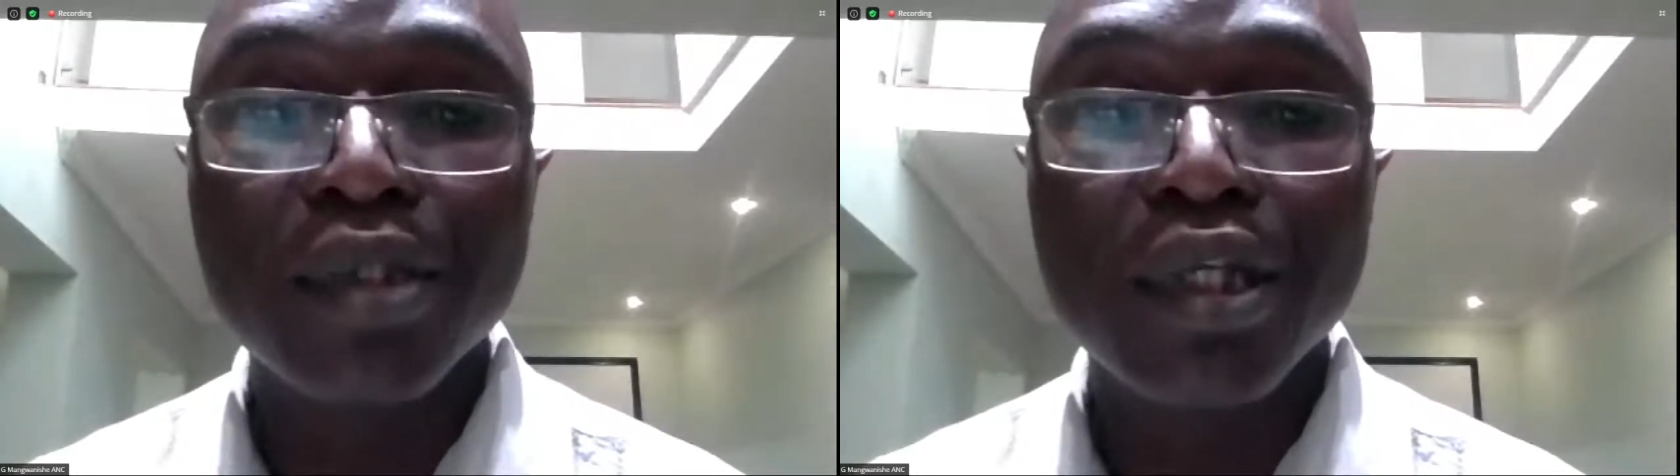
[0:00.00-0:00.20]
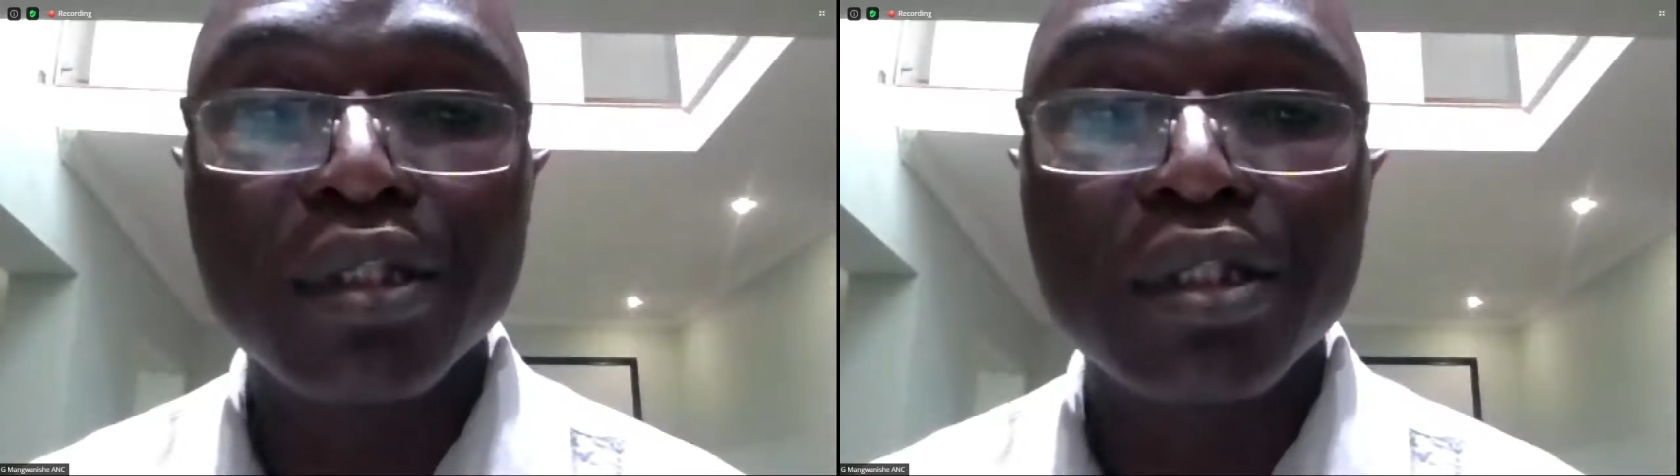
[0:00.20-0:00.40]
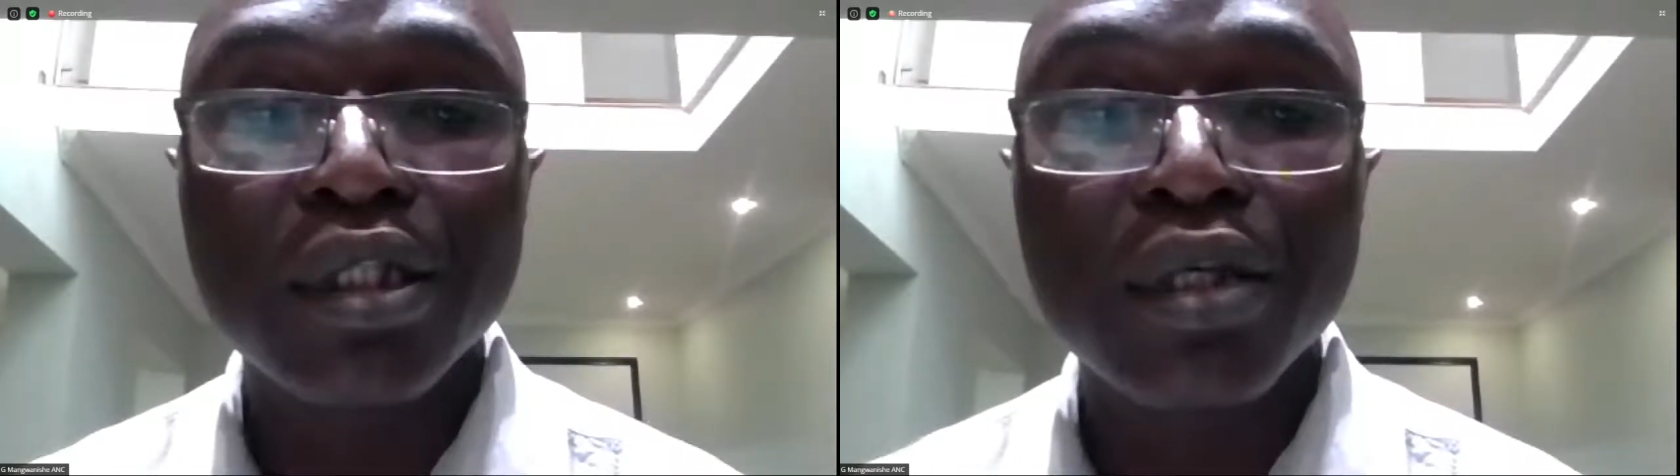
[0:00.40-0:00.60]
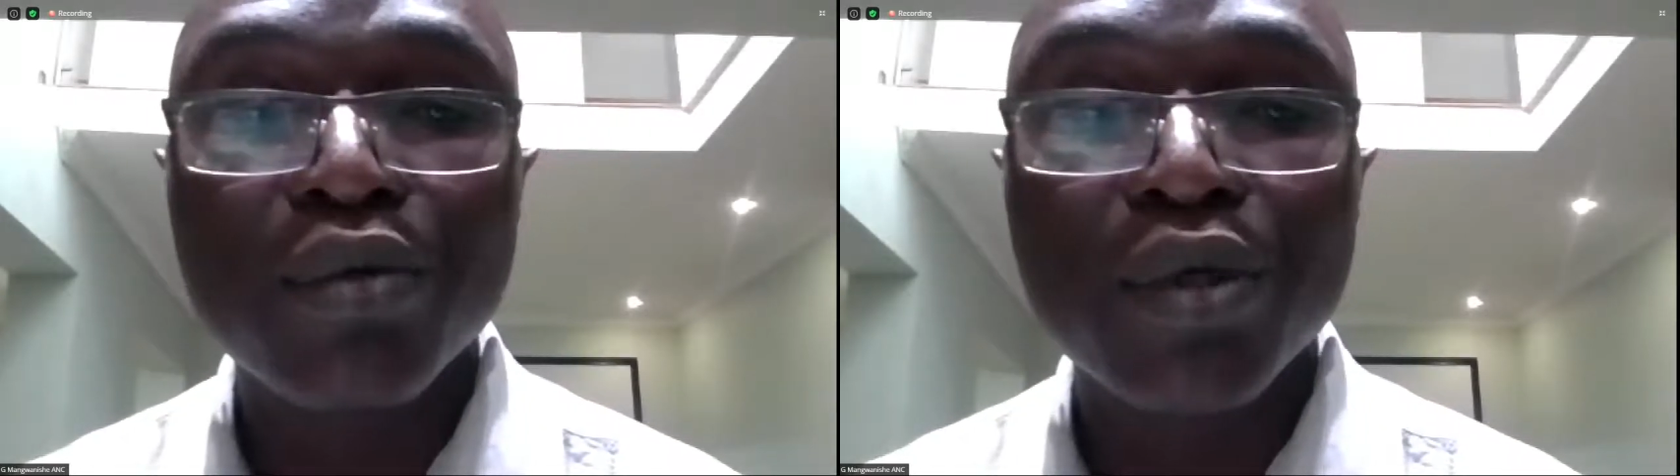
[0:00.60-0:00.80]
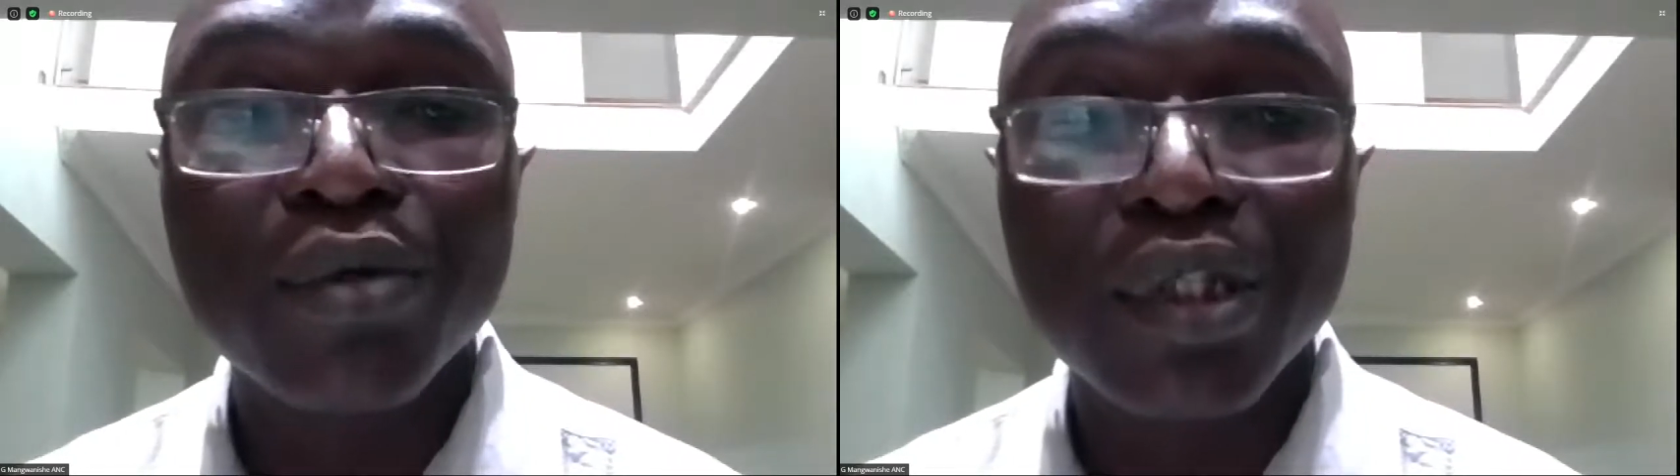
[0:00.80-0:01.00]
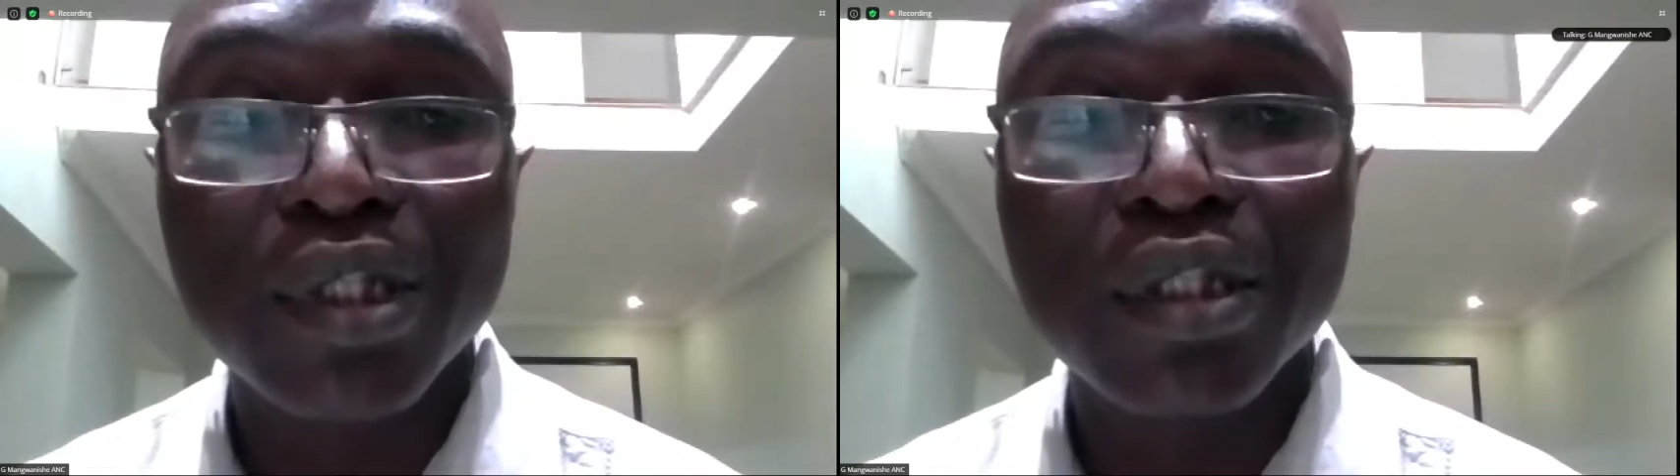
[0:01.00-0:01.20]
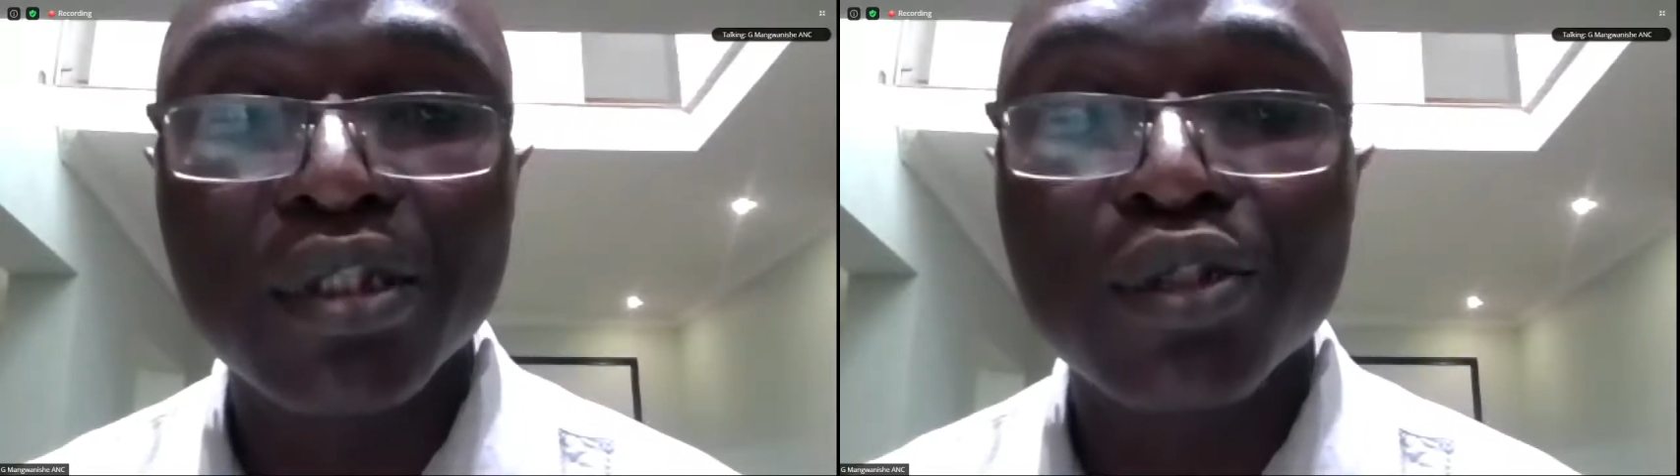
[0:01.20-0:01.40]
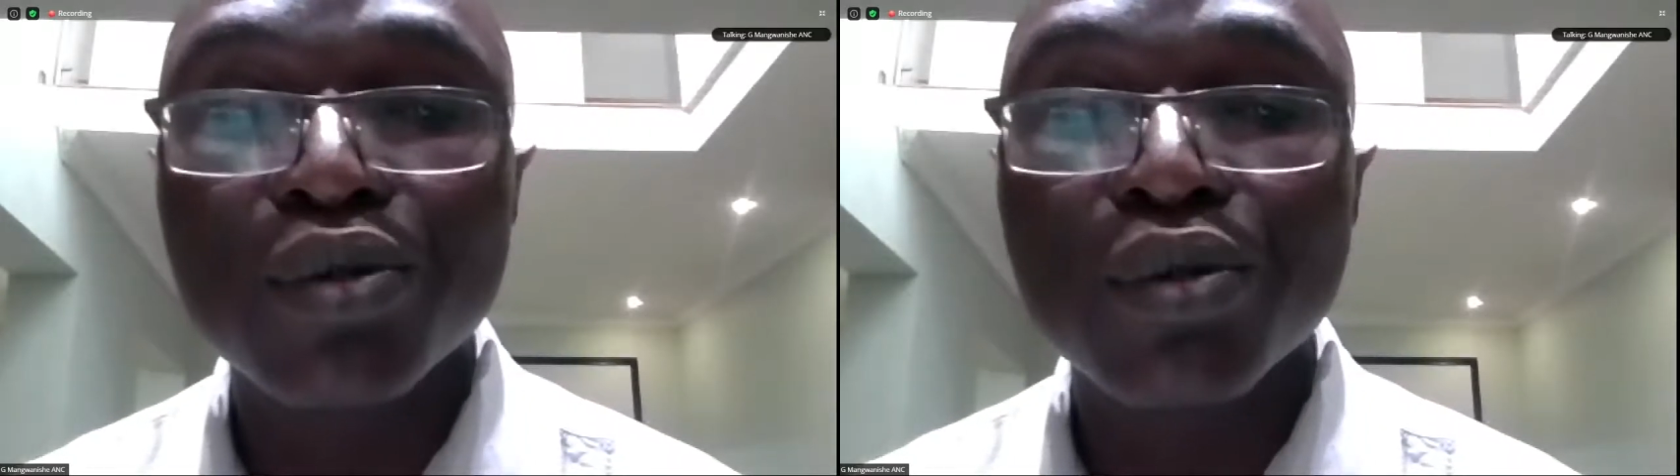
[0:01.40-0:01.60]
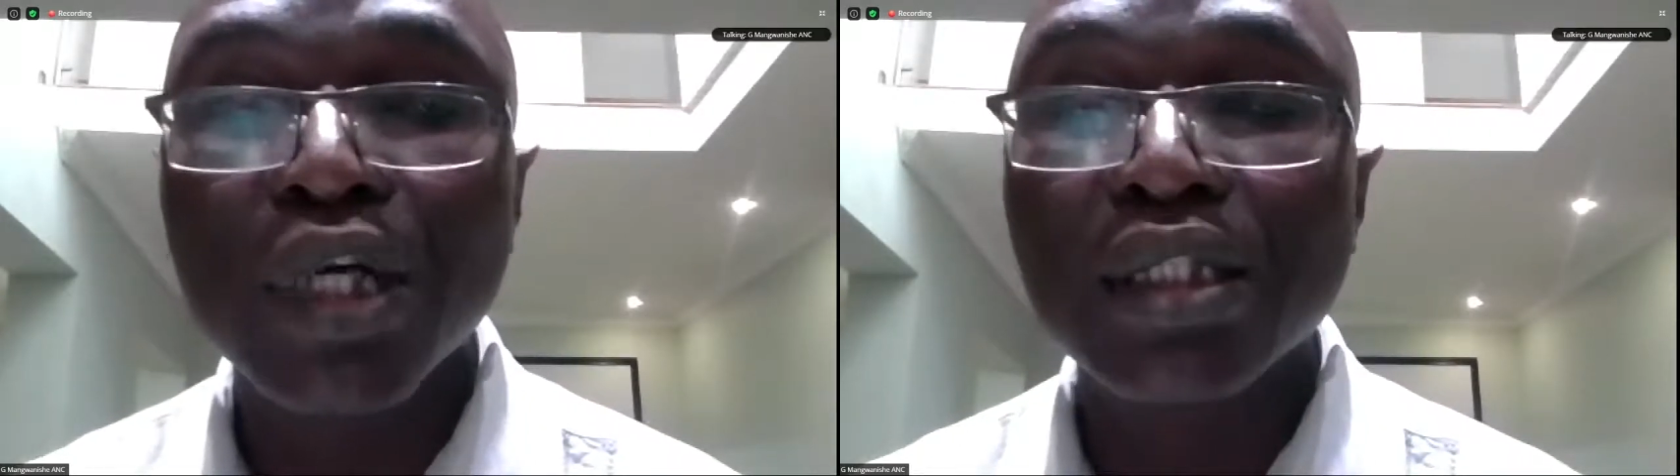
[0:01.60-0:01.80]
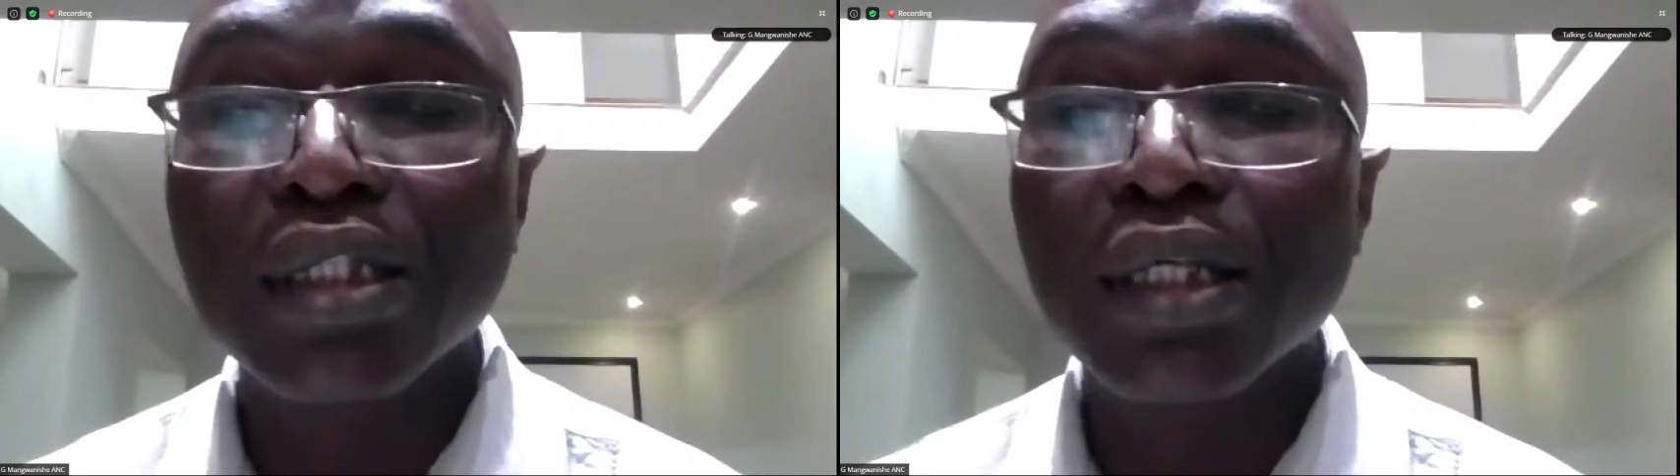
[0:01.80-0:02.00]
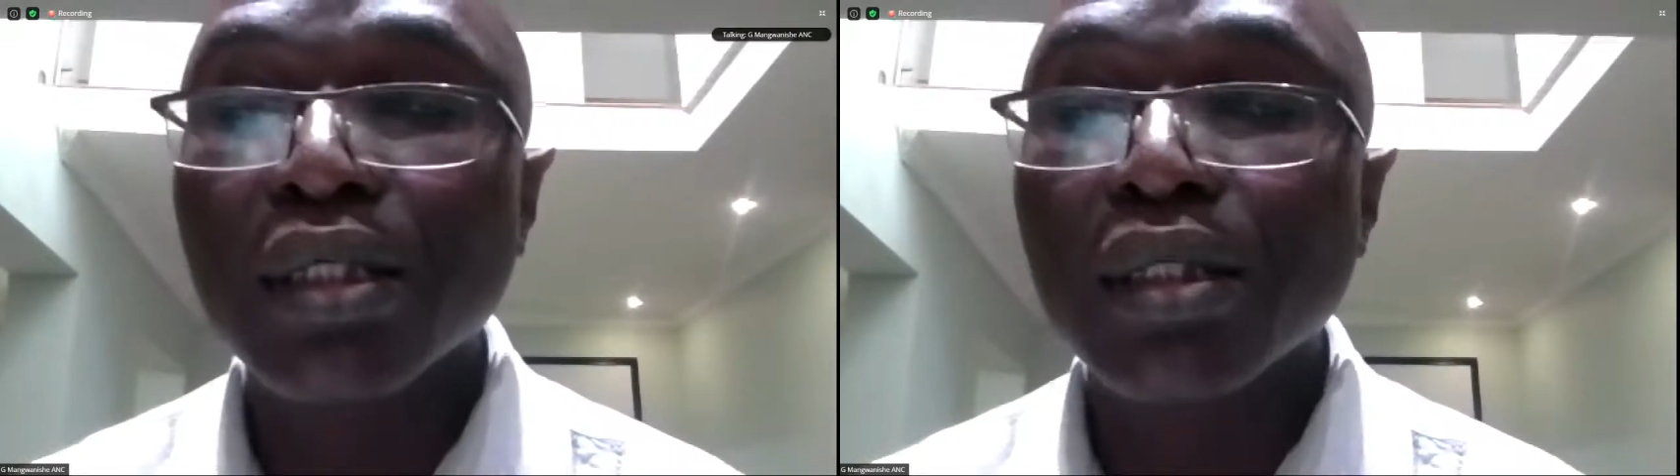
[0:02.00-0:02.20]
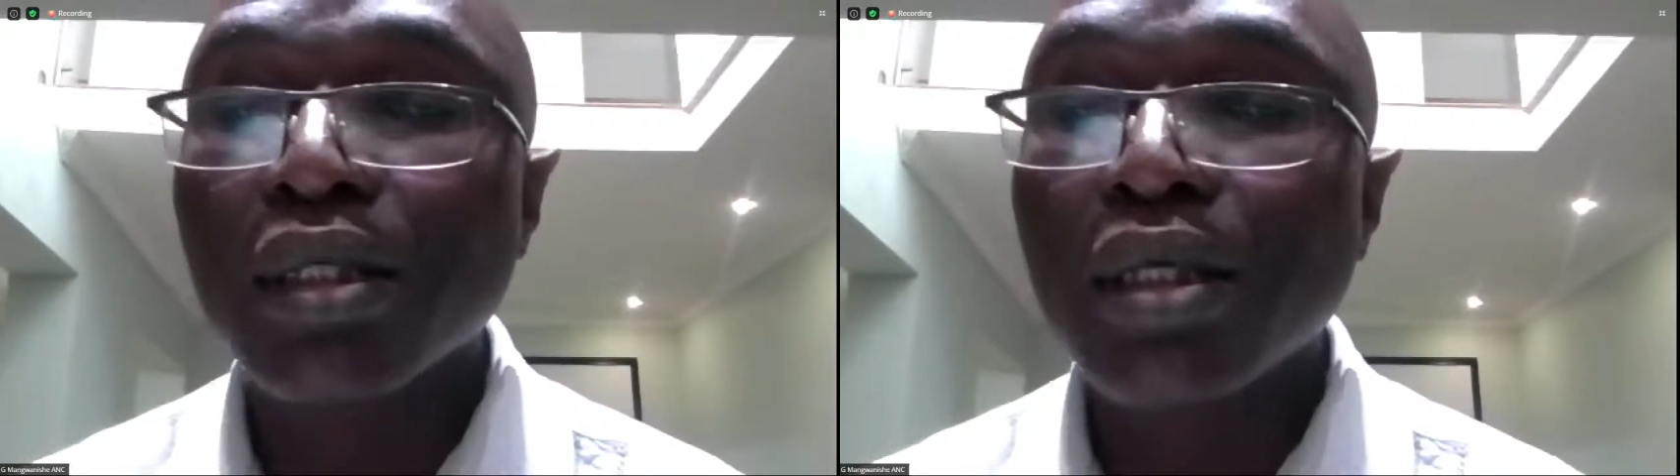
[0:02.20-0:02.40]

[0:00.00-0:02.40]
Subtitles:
that we would need to attack.